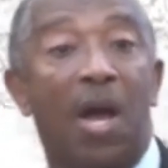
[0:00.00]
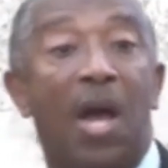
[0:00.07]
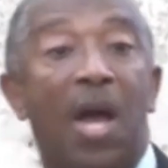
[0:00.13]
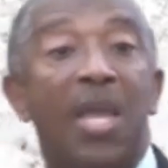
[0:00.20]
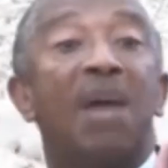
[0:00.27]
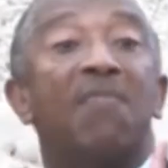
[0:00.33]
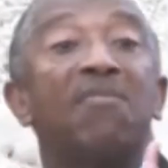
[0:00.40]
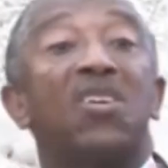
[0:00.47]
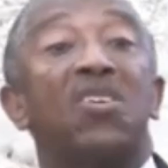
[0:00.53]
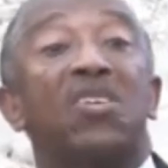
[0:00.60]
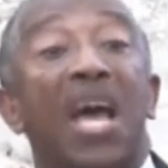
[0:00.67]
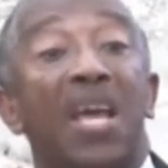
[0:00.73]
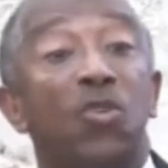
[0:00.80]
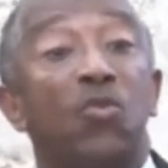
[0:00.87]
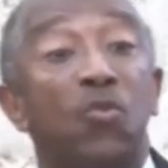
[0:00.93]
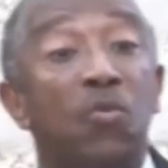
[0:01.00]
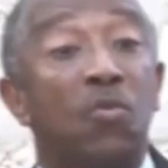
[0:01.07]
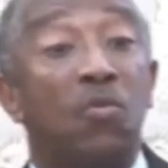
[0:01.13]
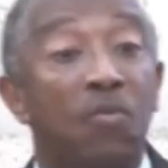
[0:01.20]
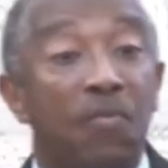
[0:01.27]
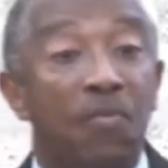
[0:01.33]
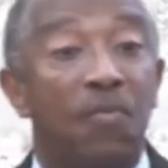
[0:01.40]
I have looked at
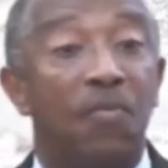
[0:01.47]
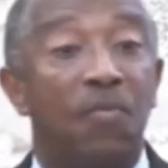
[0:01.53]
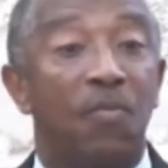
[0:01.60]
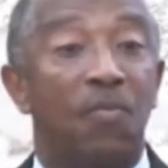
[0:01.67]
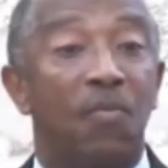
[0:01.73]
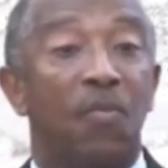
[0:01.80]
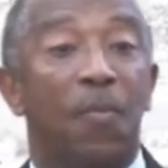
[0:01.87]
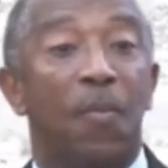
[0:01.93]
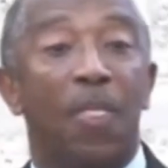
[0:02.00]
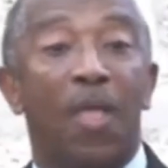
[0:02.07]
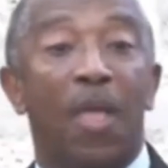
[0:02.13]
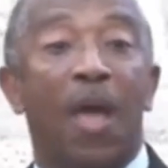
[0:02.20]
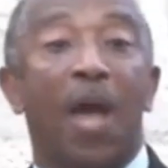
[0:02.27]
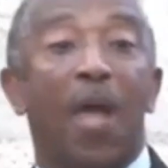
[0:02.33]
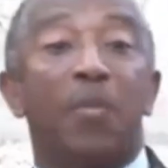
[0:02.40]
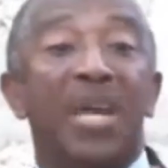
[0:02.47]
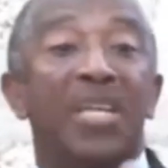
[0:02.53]
you, and